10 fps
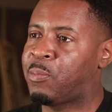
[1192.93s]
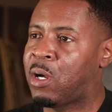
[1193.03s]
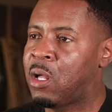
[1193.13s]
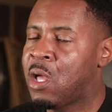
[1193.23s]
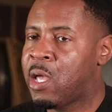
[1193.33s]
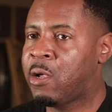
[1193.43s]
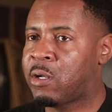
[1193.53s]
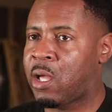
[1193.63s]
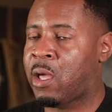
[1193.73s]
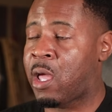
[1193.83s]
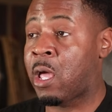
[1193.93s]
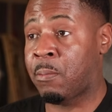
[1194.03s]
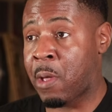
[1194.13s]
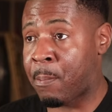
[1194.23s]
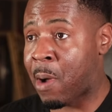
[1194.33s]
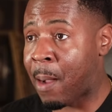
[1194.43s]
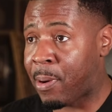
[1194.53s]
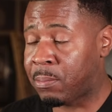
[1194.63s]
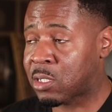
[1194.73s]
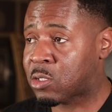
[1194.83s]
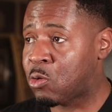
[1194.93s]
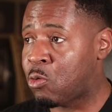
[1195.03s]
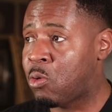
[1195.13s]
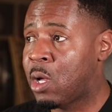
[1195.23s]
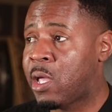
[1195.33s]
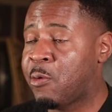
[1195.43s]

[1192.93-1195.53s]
But here at my public school,